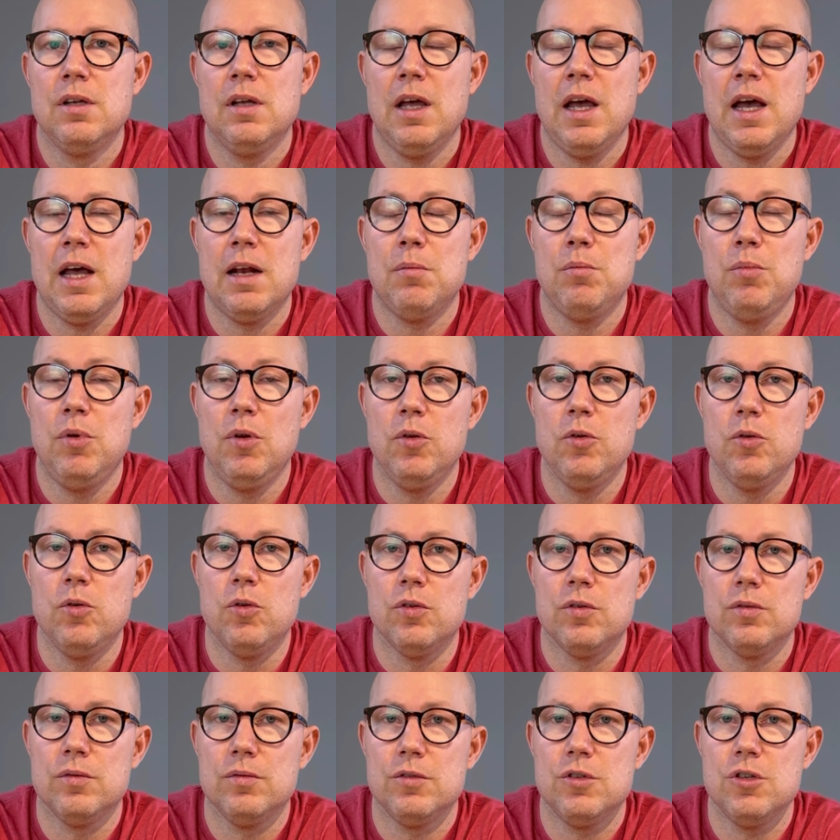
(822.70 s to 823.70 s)
and
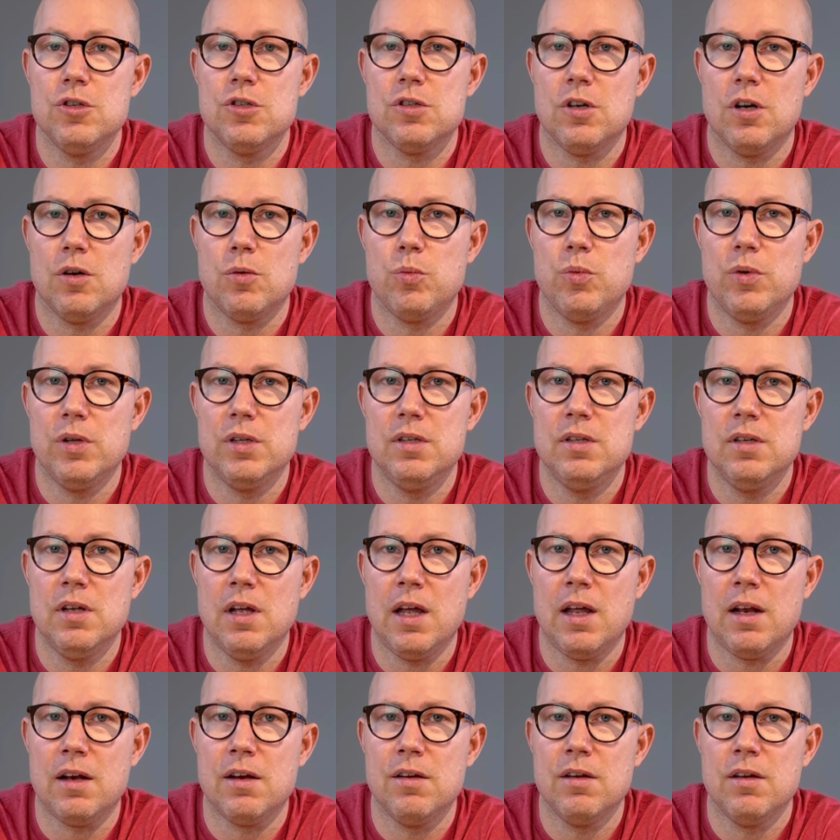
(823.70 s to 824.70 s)
blue to start with.
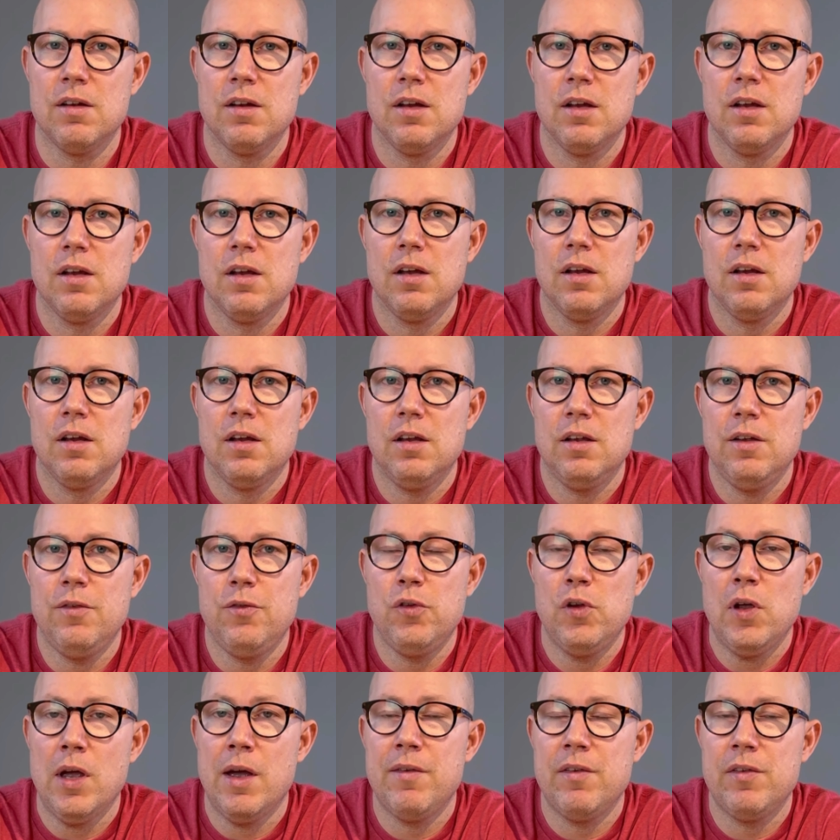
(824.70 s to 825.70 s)
And if
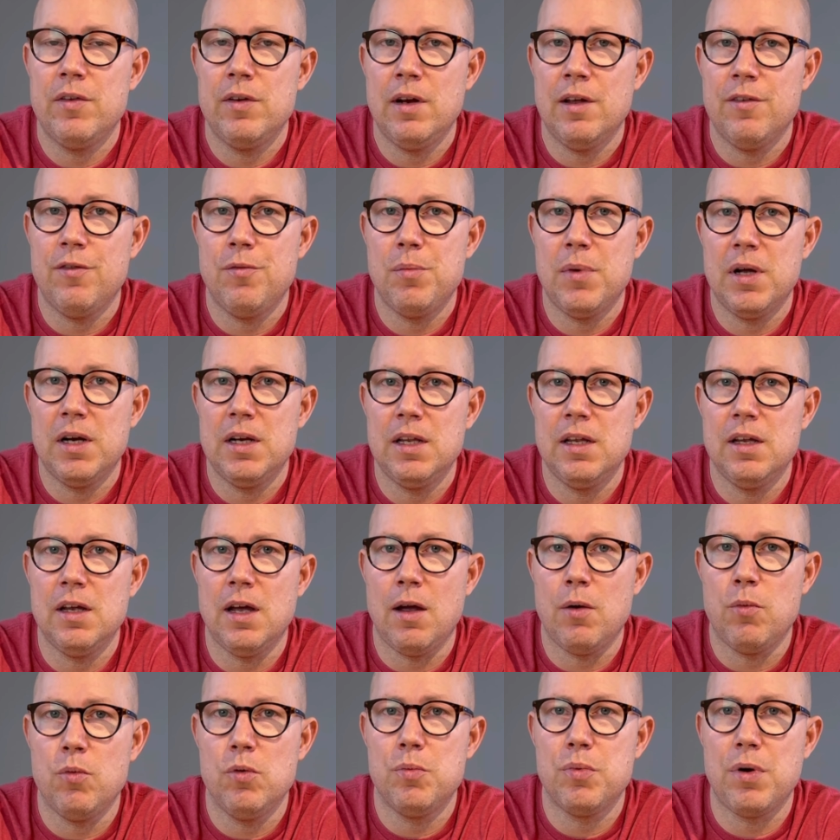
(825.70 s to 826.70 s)
you have enough money,
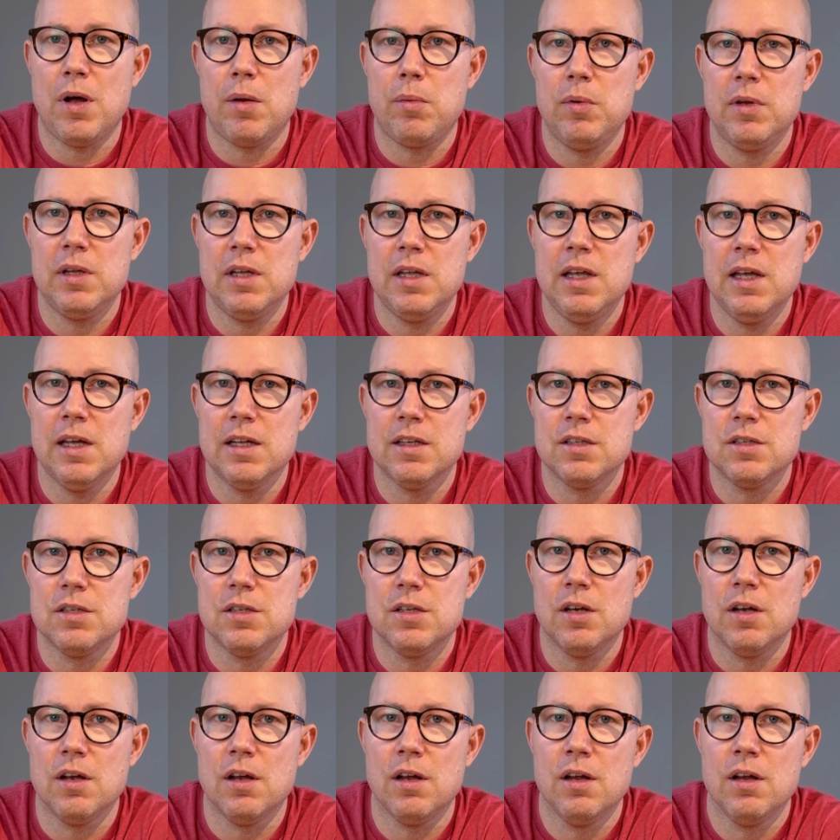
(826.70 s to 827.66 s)
I would probably get